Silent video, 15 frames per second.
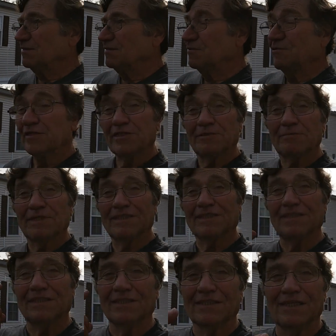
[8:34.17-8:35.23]
Christmas
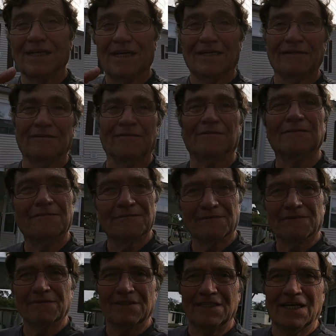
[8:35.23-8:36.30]
is not
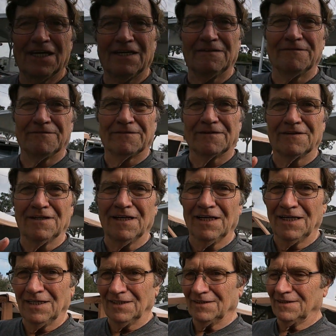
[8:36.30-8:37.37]
over yet for
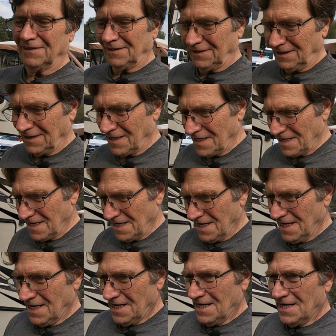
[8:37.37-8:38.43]
us.
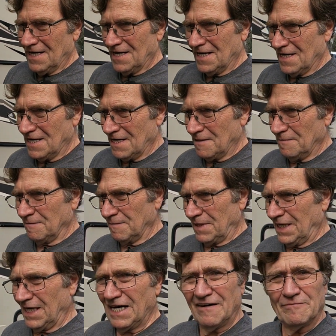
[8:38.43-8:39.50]

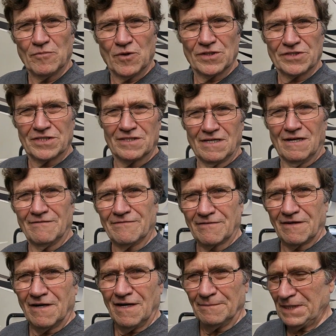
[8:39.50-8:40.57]
I have more stuff
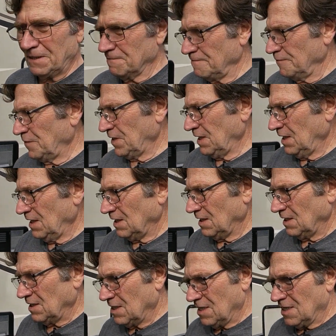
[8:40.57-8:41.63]
coming.
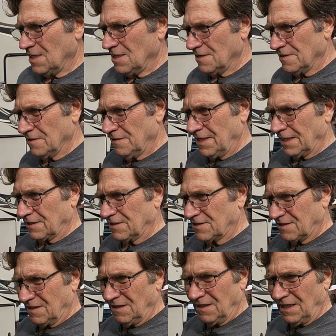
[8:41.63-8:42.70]

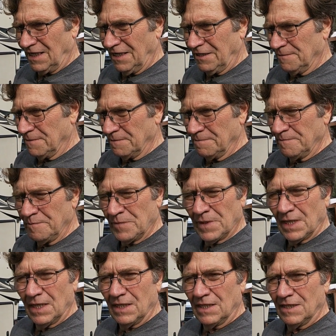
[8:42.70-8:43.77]
Next item
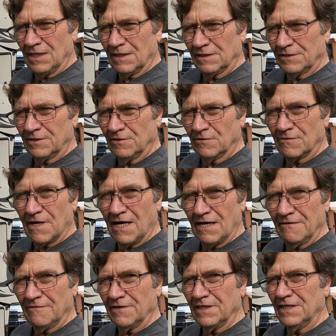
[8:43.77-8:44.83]
to
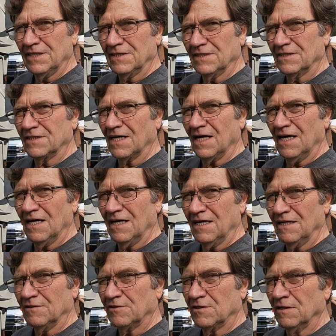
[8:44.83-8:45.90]
arrive is
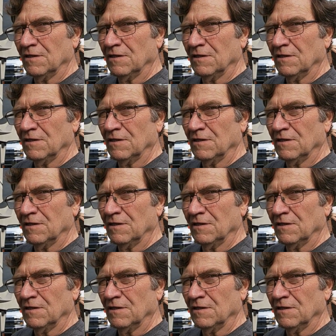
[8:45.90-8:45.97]
a